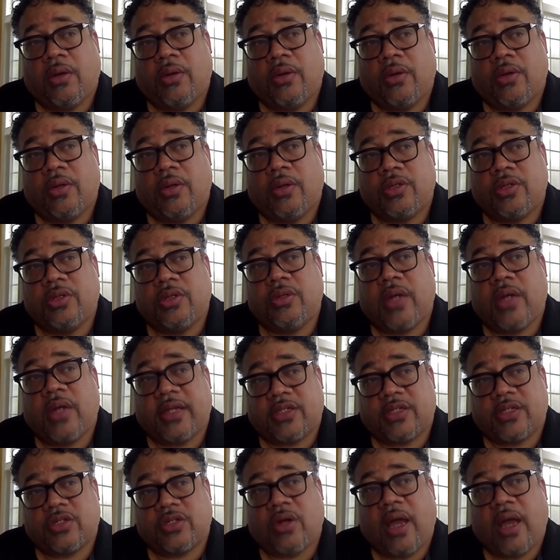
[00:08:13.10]
Do not
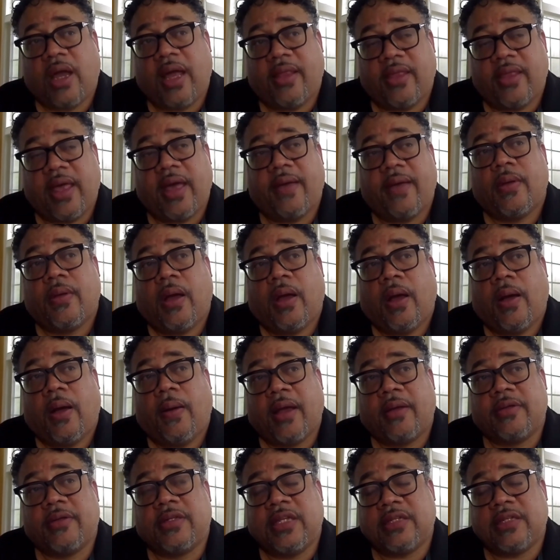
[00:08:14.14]
try that.
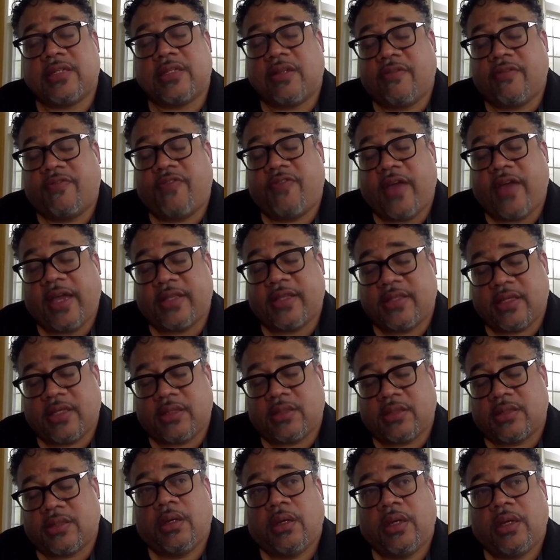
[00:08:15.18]

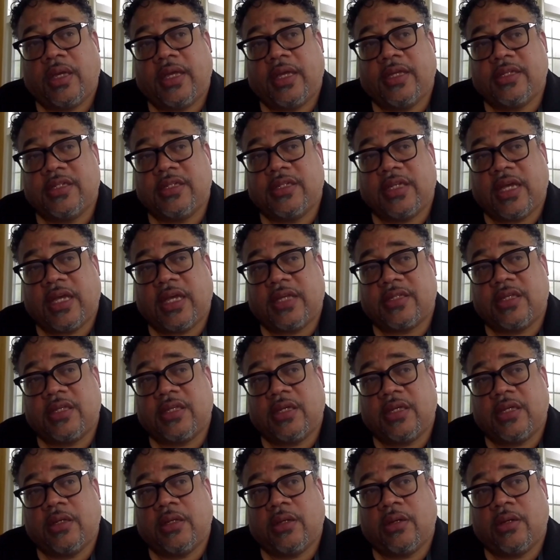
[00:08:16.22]
Disinfectants,
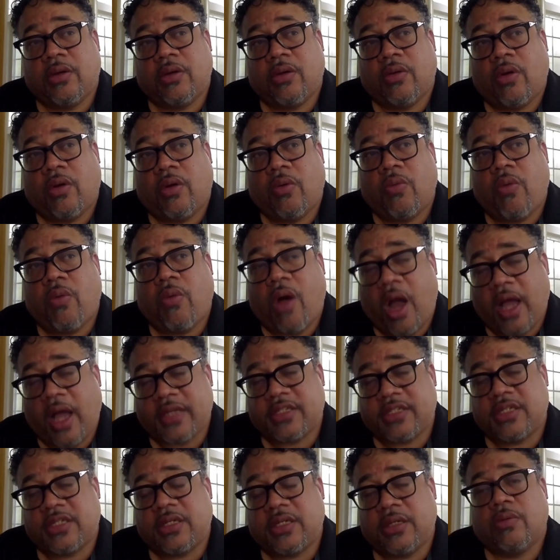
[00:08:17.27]
ingesting or
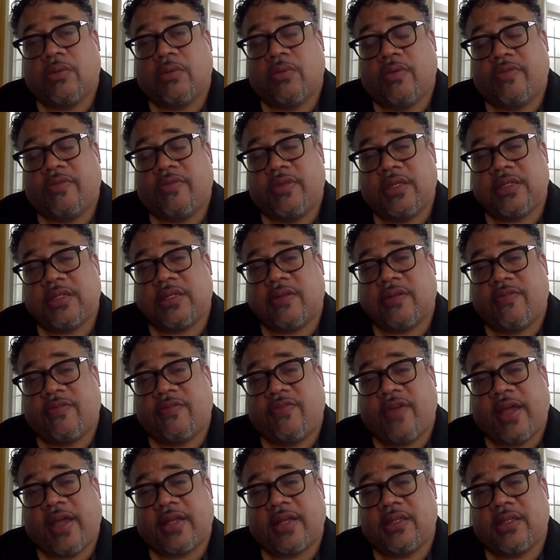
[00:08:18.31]
washing with
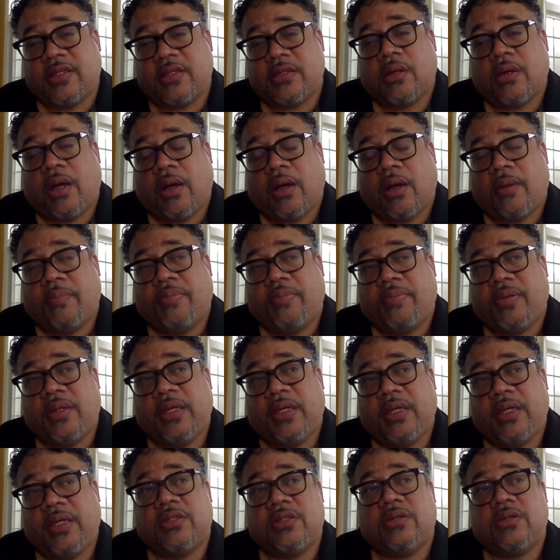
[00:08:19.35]
disinfectants,
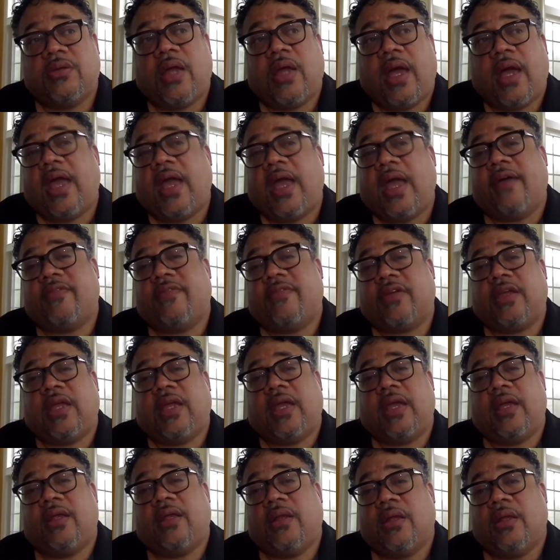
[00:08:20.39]
please do not
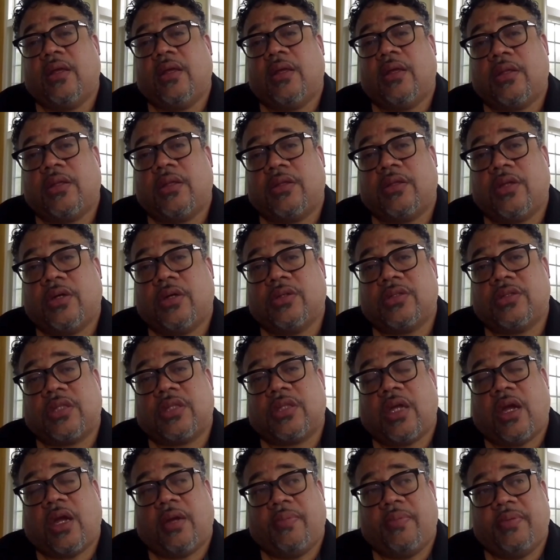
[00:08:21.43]
advocate those
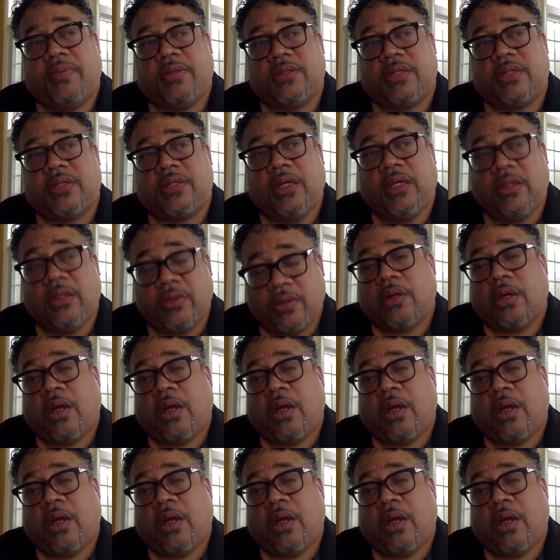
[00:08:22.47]
therapies either.